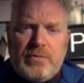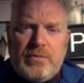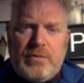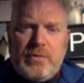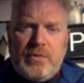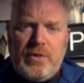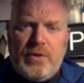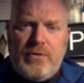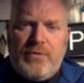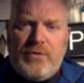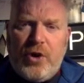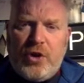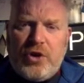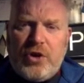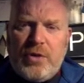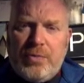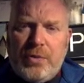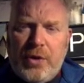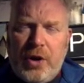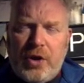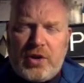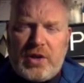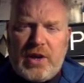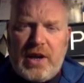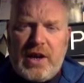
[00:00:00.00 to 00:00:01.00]
you've got your
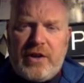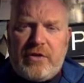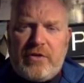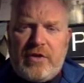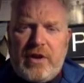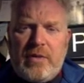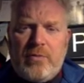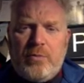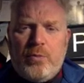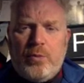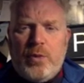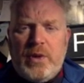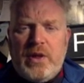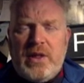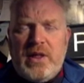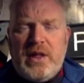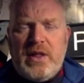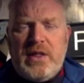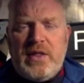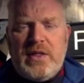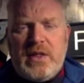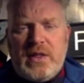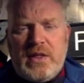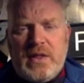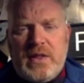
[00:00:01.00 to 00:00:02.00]
block diagram
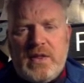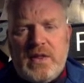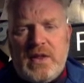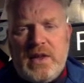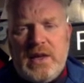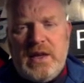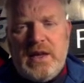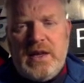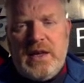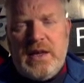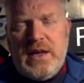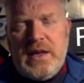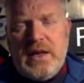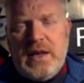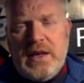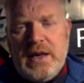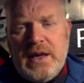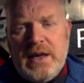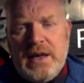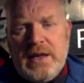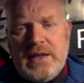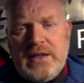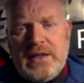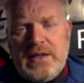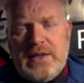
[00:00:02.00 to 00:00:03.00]
with the
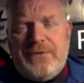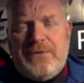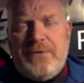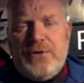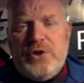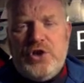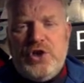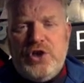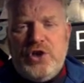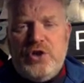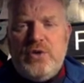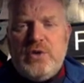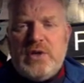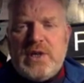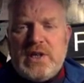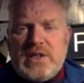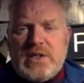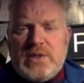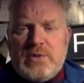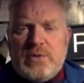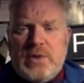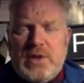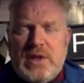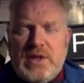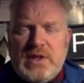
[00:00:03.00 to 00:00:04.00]
different
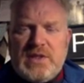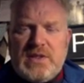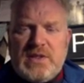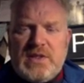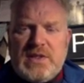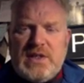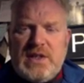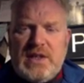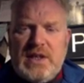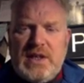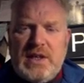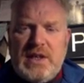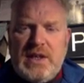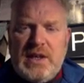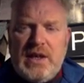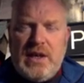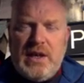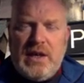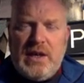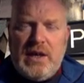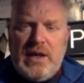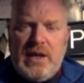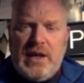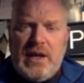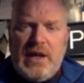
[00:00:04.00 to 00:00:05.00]
units we can see
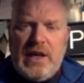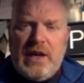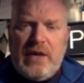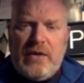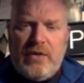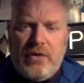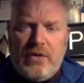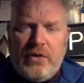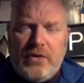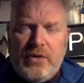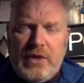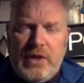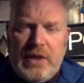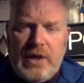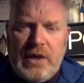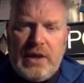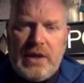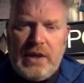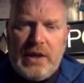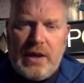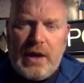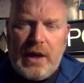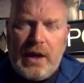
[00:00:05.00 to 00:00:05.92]
here on the